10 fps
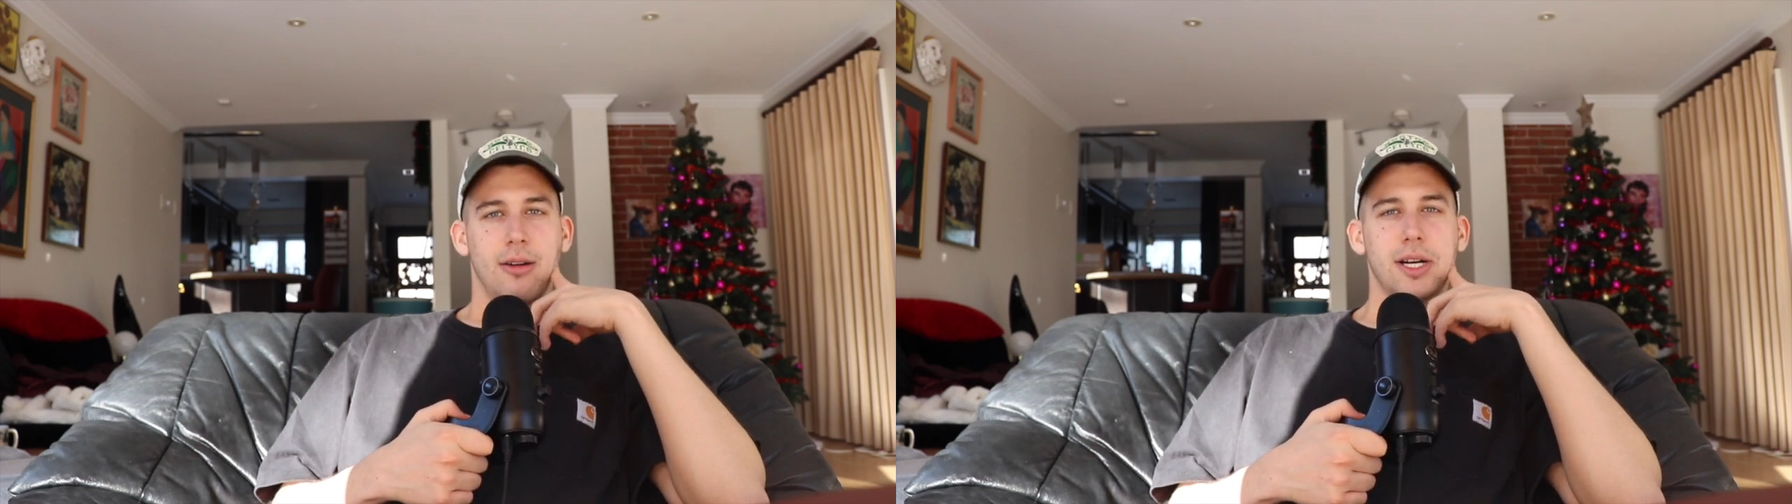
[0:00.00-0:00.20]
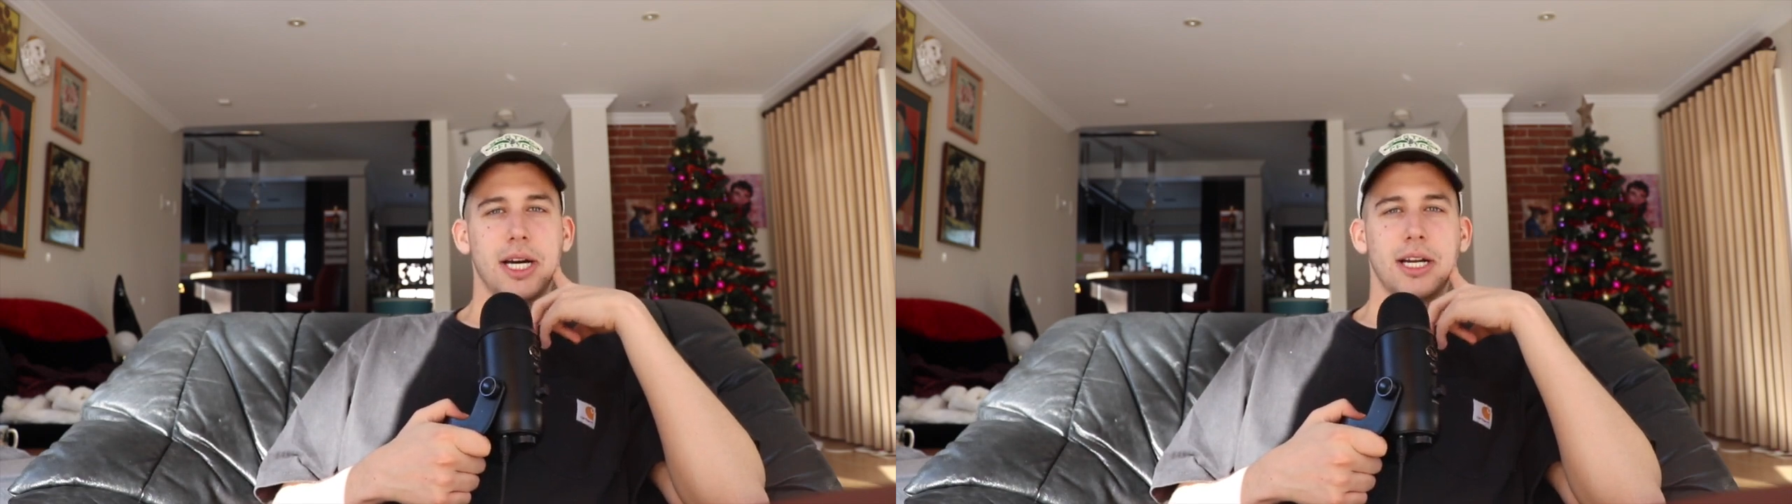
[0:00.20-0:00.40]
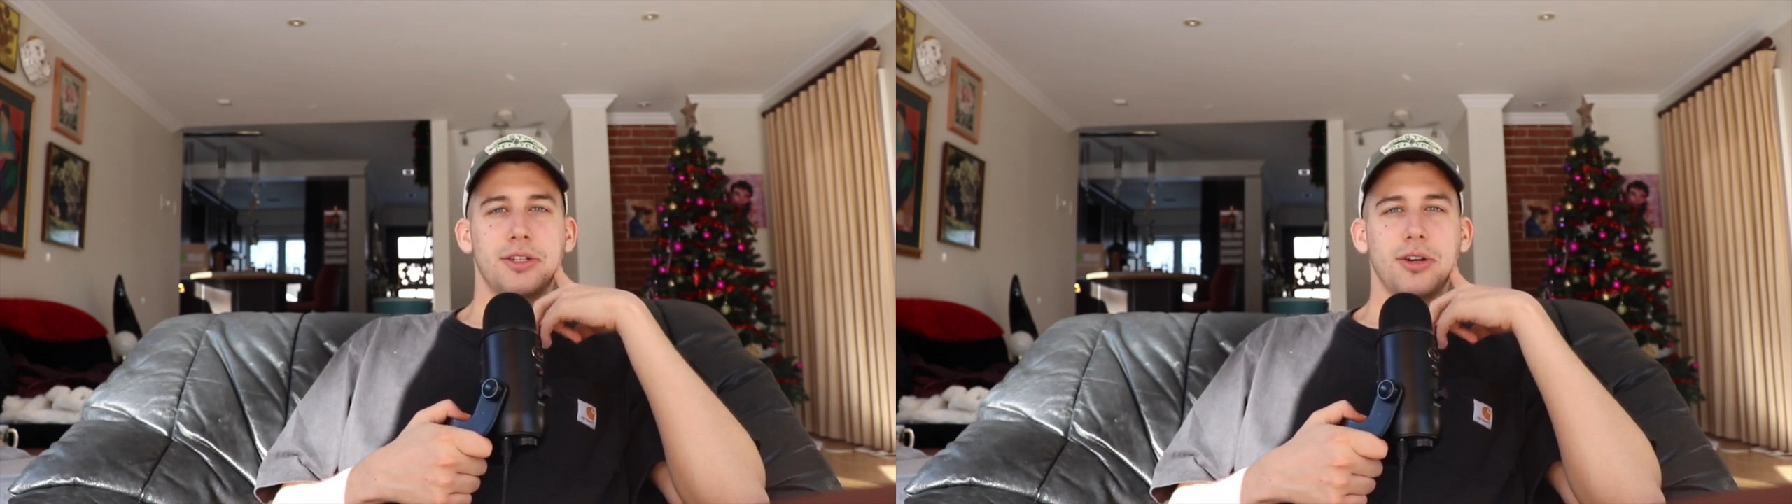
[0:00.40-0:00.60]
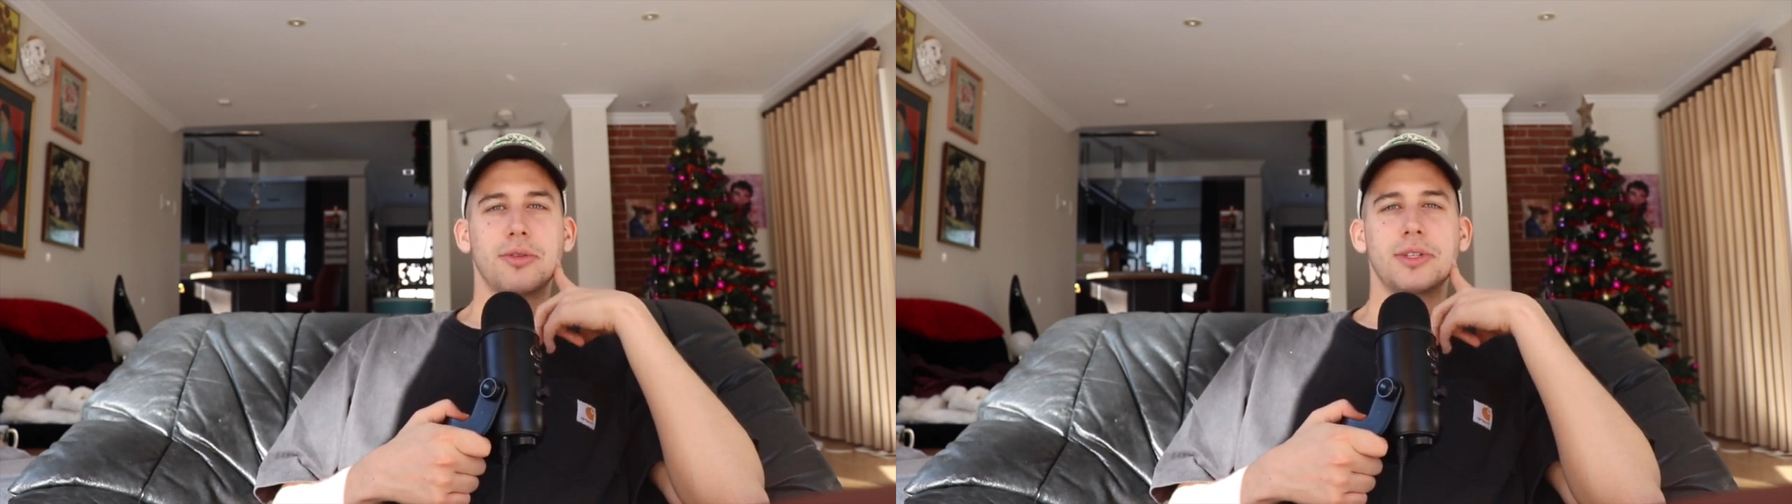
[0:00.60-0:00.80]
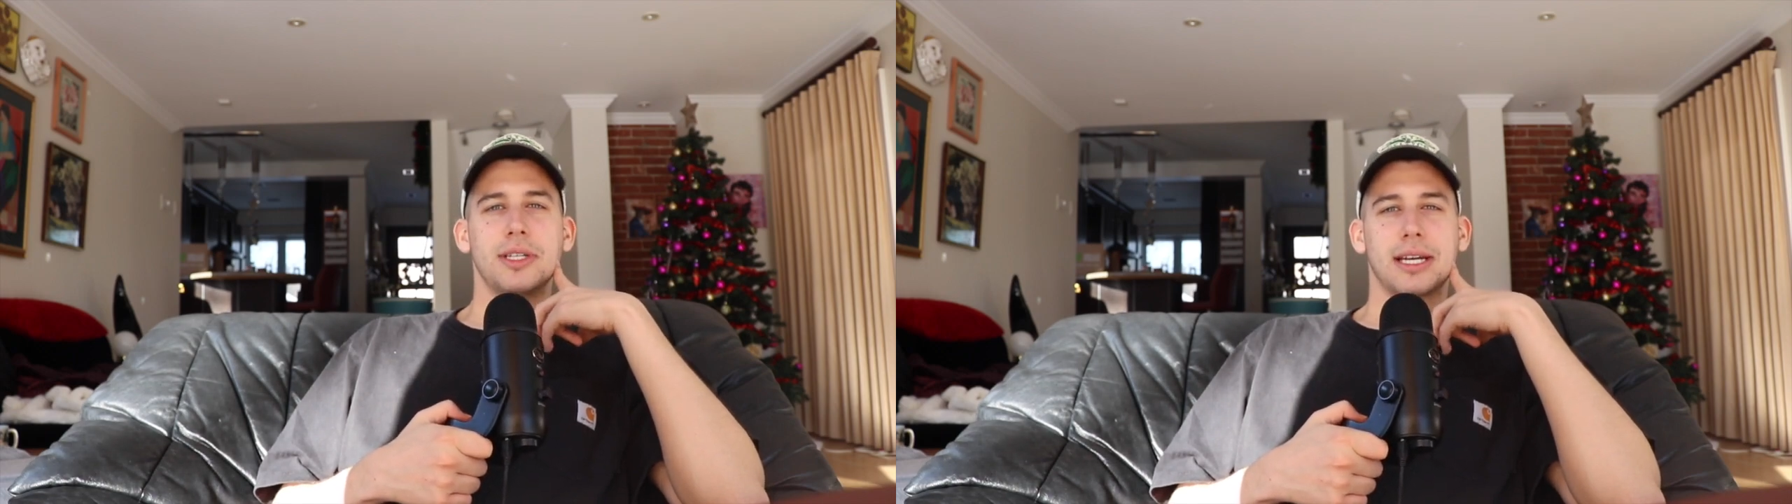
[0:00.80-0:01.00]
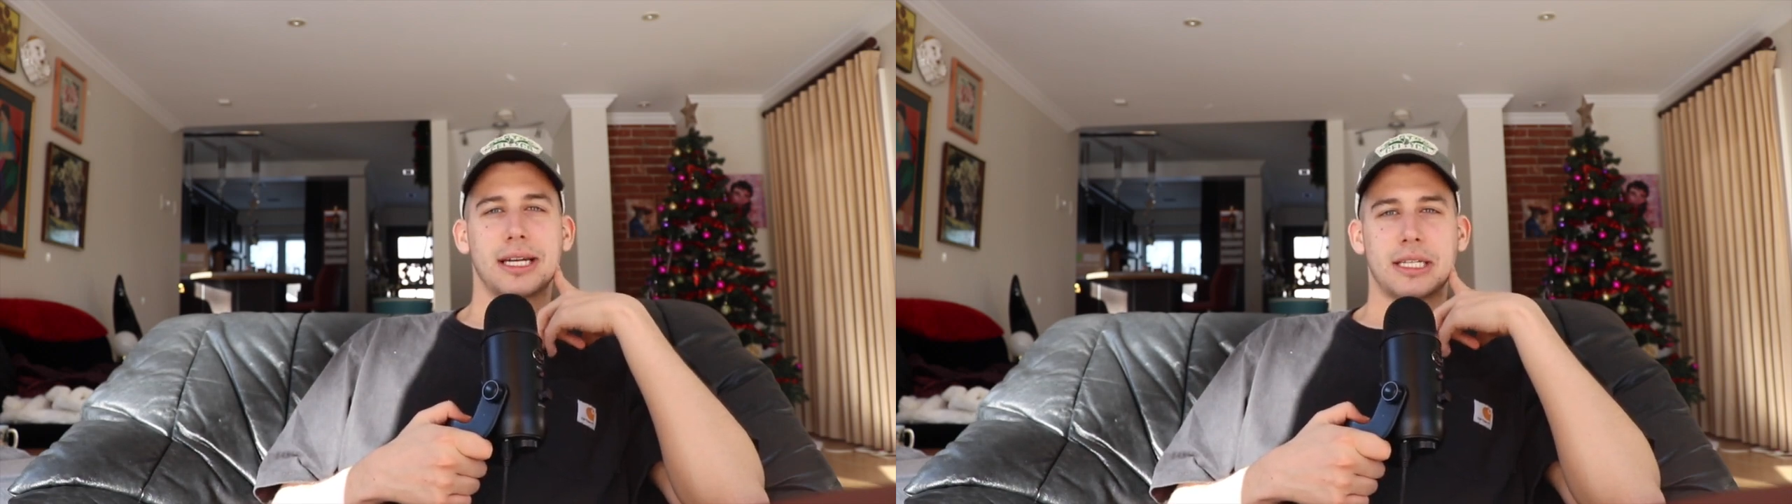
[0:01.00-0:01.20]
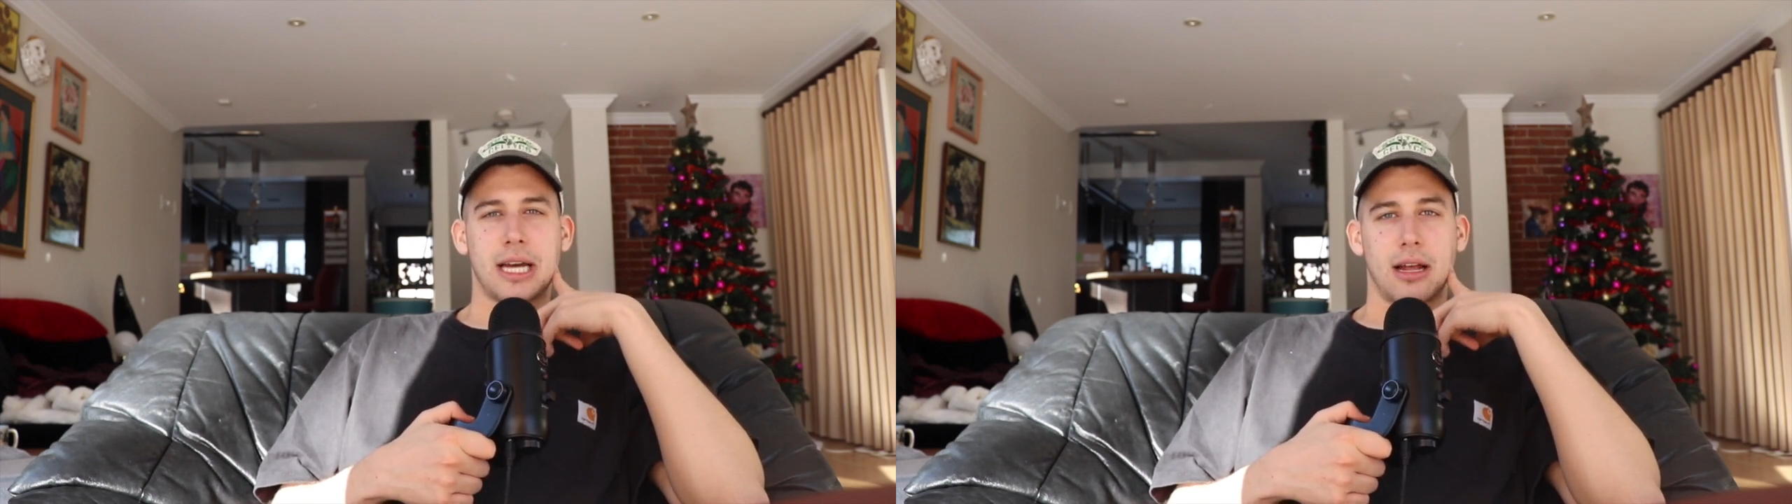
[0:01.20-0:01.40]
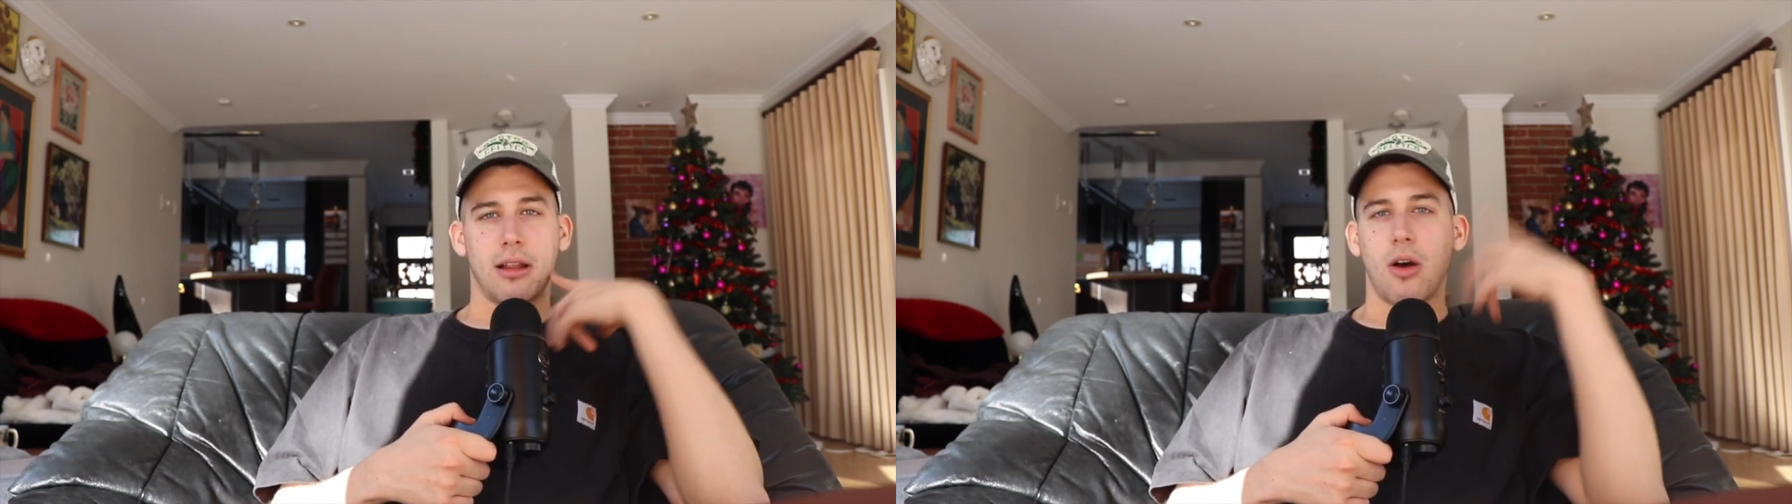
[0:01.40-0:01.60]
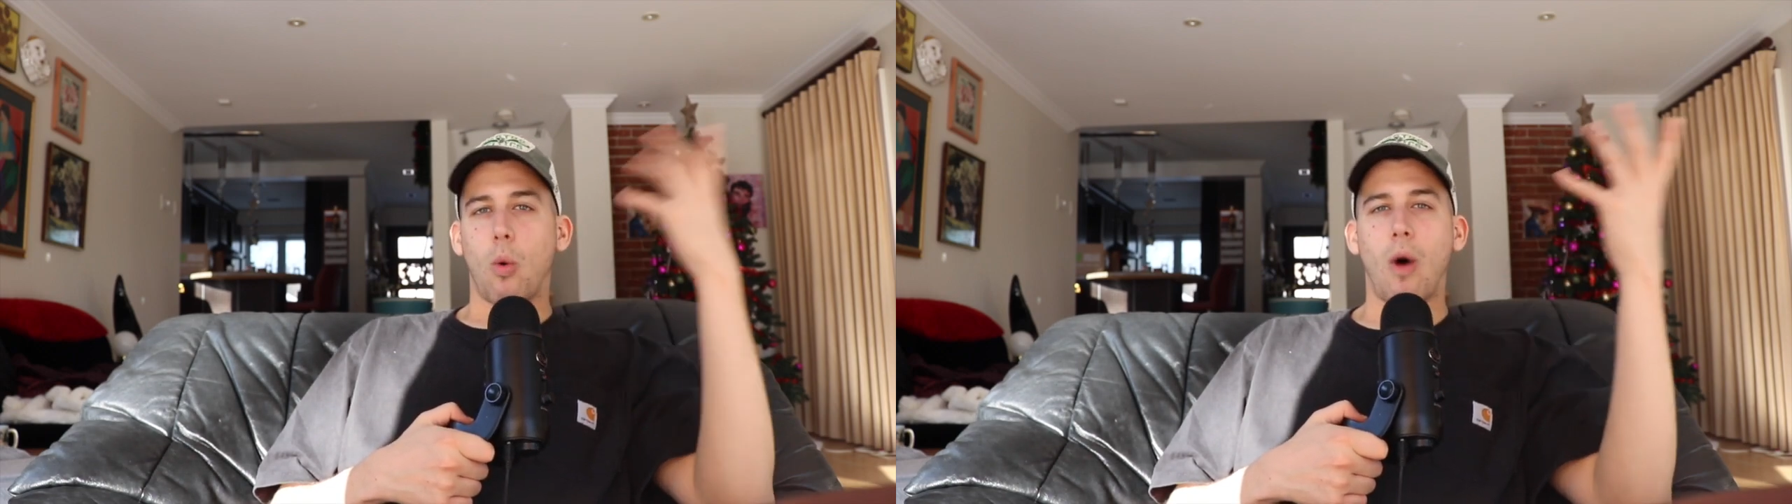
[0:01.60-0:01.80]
What kind of jokes you gonna tell?